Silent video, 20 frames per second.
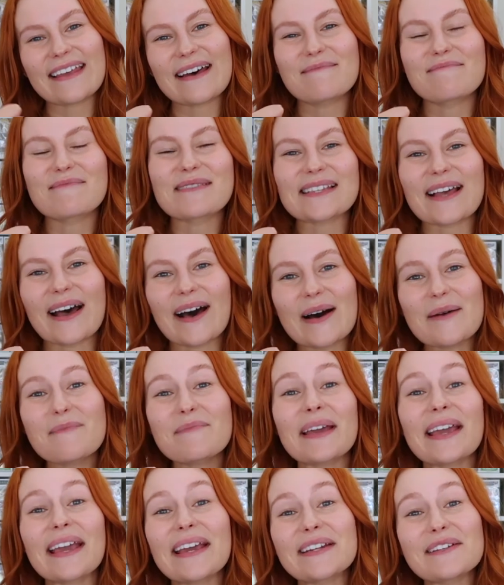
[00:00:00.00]
thumbs up
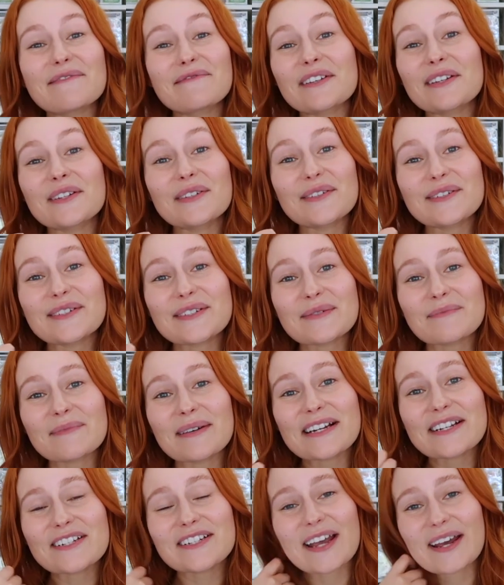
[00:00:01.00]
and if you're new to
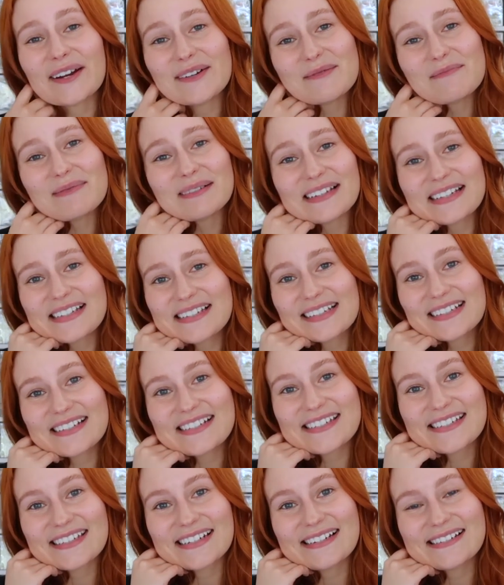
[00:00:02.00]
my channel, please
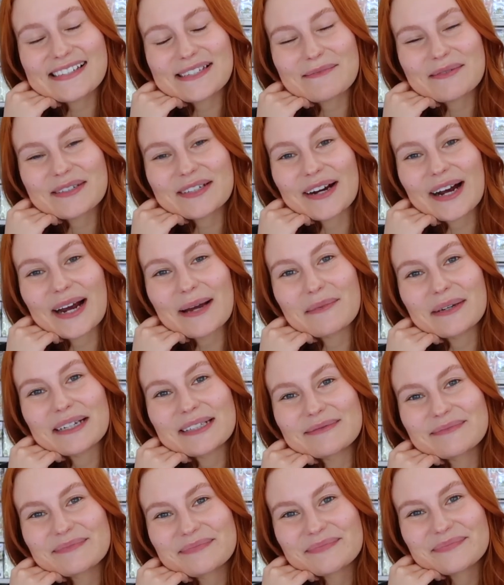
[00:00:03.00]
consider
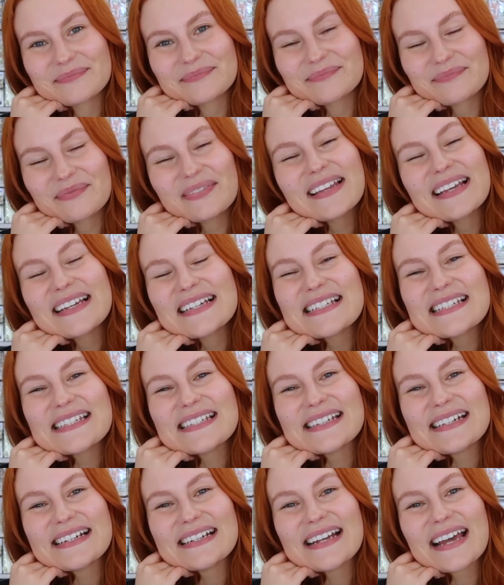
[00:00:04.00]
subscribing.
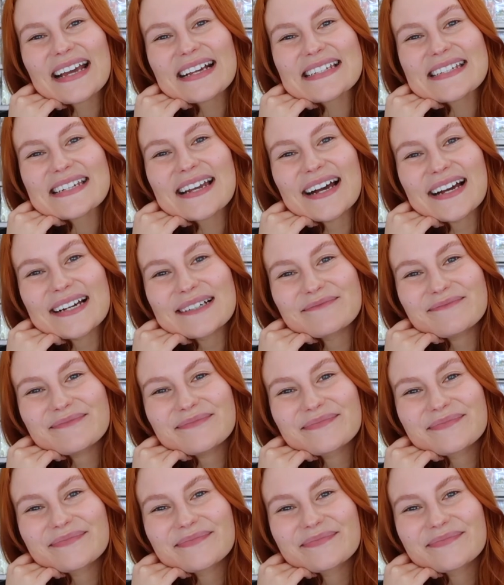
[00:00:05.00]
See you next time!